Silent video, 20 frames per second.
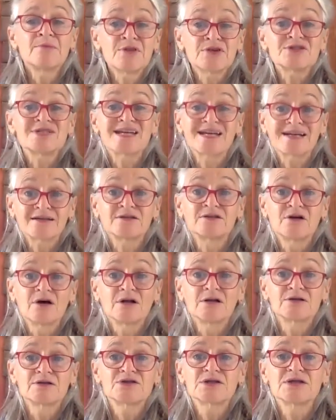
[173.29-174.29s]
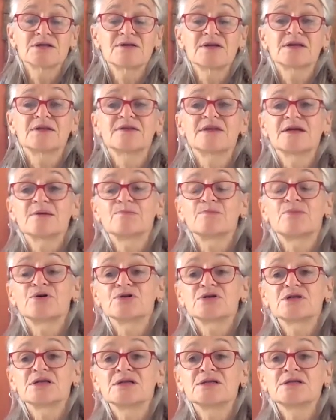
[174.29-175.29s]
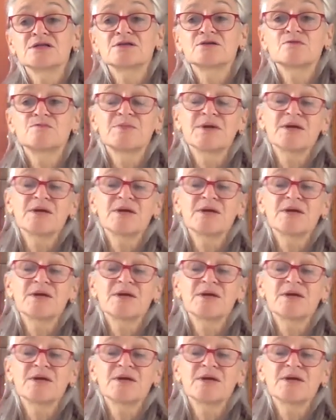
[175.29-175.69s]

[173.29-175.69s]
the technology that they put into